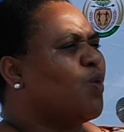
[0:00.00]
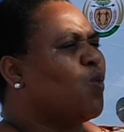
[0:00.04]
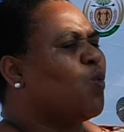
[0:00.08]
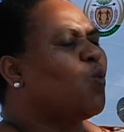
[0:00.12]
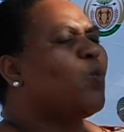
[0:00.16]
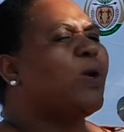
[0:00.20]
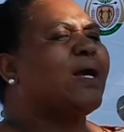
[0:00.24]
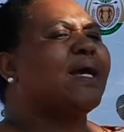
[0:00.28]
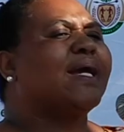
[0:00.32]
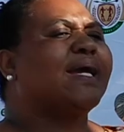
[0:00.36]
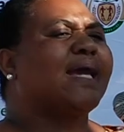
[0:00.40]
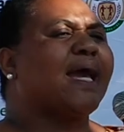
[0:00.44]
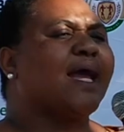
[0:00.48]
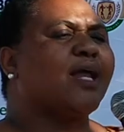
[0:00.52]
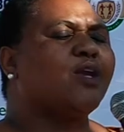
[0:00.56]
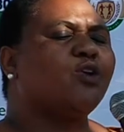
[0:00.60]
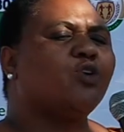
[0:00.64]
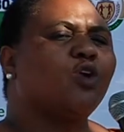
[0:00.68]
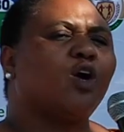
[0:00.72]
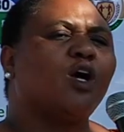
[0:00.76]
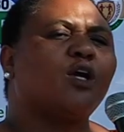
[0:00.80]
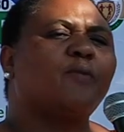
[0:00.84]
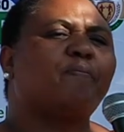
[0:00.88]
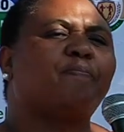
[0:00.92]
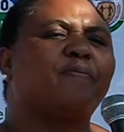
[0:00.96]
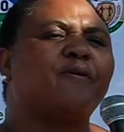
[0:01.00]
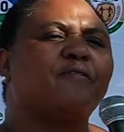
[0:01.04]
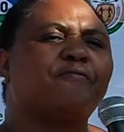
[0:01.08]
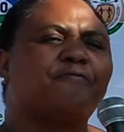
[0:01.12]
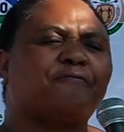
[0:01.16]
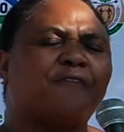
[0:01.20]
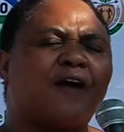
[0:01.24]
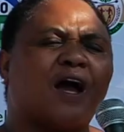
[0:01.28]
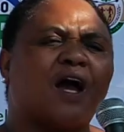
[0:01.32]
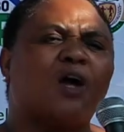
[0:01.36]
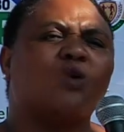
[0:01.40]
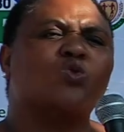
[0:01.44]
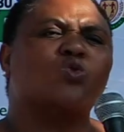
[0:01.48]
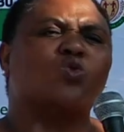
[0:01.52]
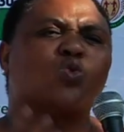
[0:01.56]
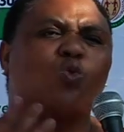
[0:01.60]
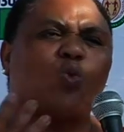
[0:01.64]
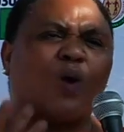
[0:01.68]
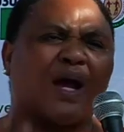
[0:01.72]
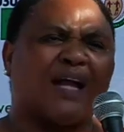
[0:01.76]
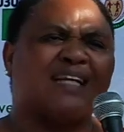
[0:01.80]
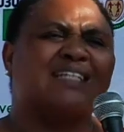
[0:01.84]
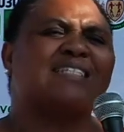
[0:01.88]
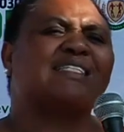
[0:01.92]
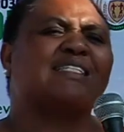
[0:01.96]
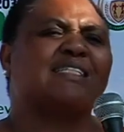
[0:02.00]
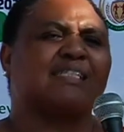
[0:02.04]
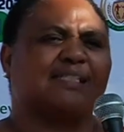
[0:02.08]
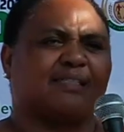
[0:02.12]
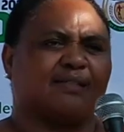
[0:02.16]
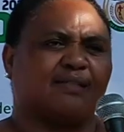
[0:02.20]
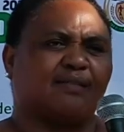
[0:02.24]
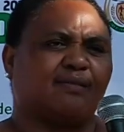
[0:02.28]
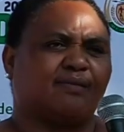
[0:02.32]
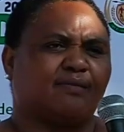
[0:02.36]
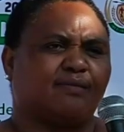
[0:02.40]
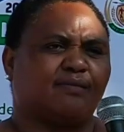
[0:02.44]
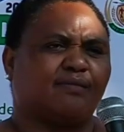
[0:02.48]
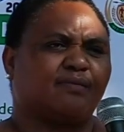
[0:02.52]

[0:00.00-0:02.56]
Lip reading: We cannot be found wanting